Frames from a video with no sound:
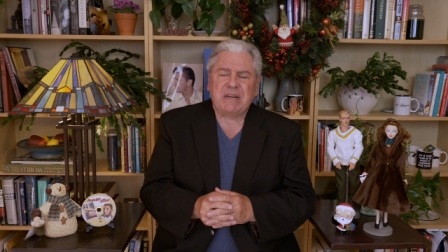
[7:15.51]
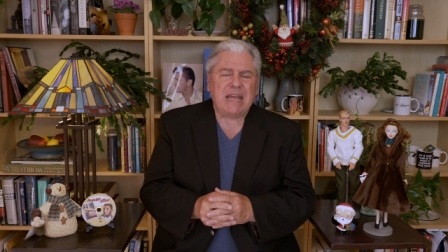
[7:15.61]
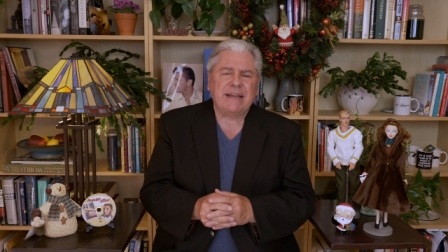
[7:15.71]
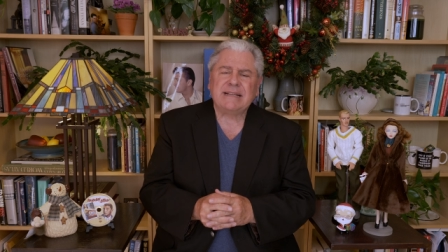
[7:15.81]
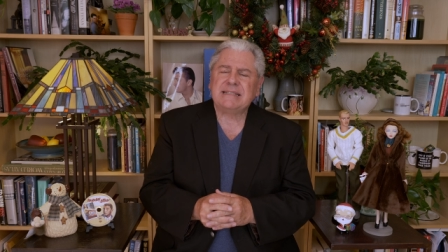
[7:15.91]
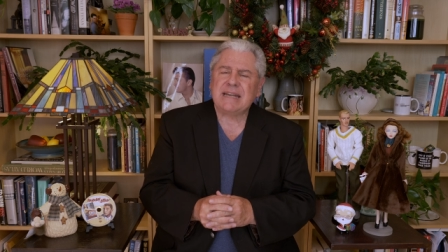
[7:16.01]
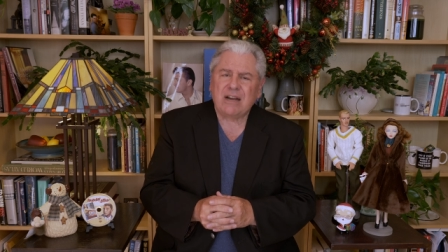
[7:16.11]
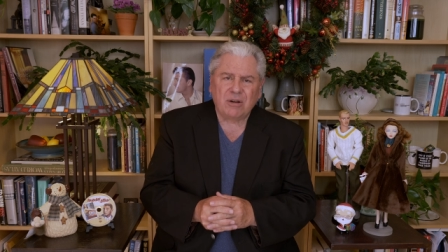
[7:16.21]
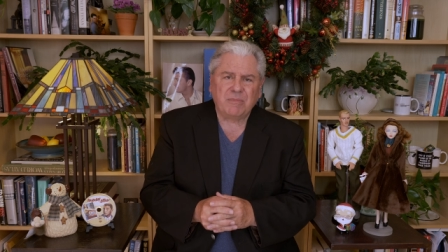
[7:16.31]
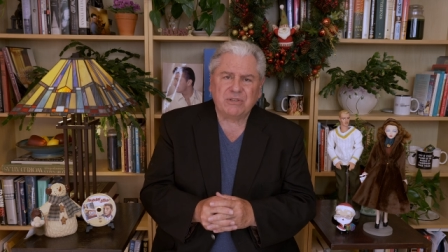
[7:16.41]
but he had a
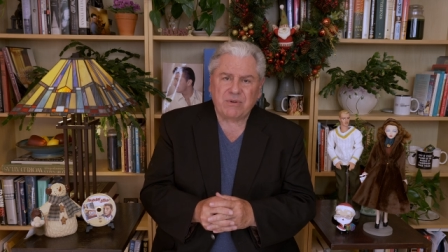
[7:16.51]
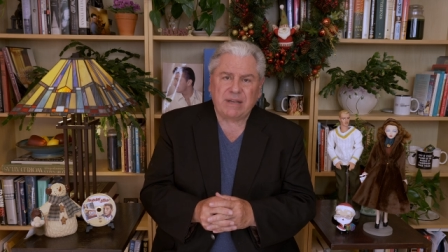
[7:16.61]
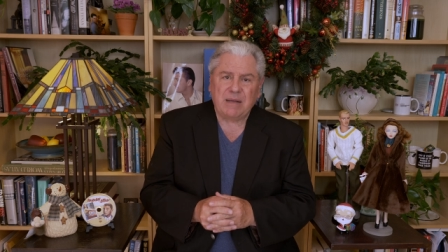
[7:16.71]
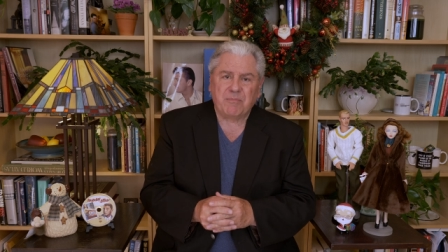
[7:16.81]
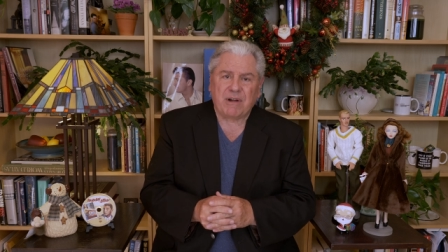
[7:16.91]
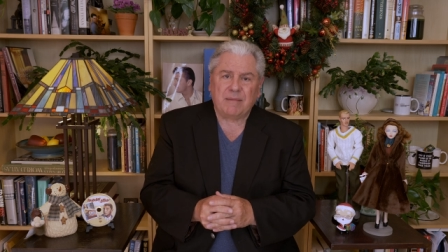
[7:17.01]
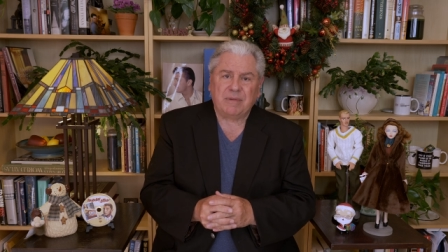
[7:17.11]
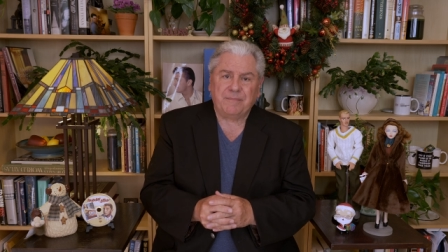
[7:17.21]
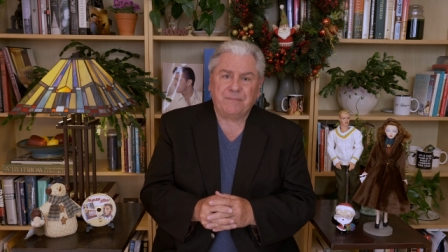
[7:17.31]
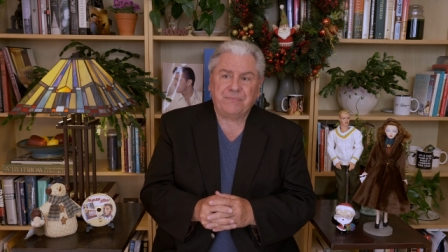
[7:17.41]
terrible drinking
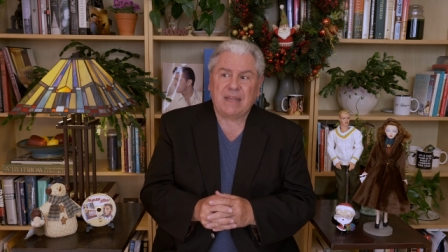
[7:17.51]
problem.